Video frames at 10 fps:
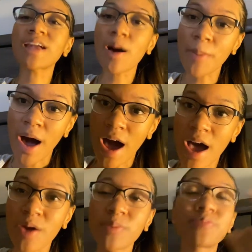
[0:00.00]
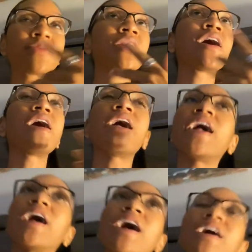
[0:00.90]
I buy
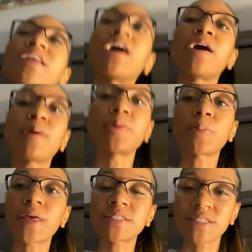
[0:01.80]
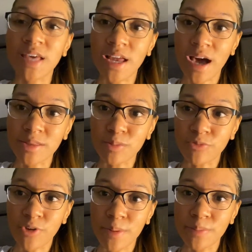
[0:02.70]
and um, the places that I got them
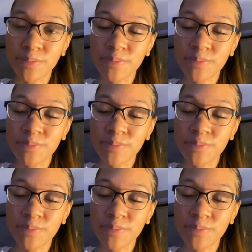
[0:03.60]
from.